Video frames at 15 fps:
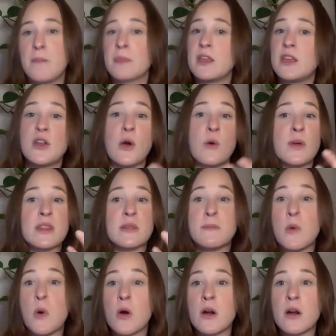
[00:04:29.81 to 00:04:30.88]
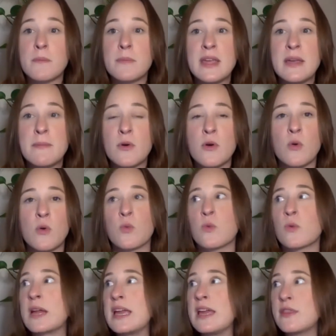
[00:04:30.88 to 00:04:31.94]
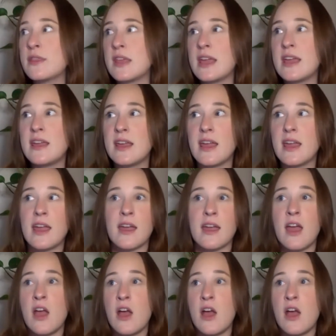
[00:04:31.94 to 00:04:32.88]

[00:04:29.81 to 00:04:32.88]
With more people rethinking